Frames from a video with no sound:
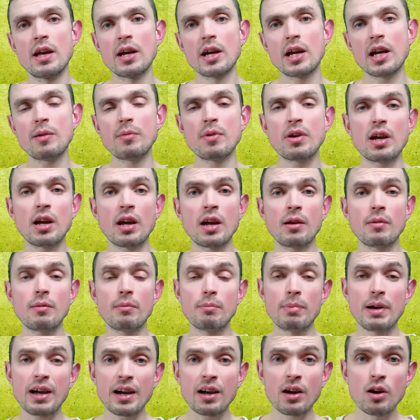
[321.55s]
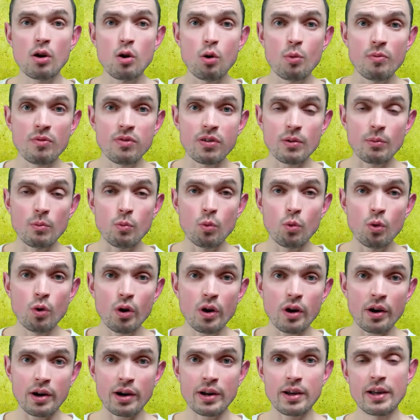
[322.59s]
coming back home from
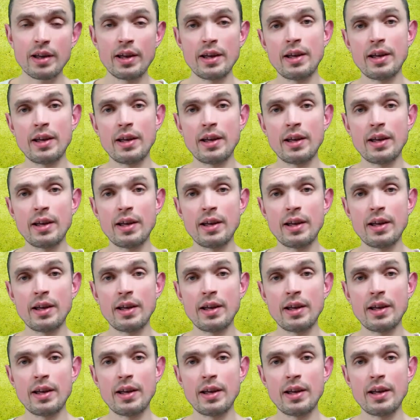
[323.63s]
work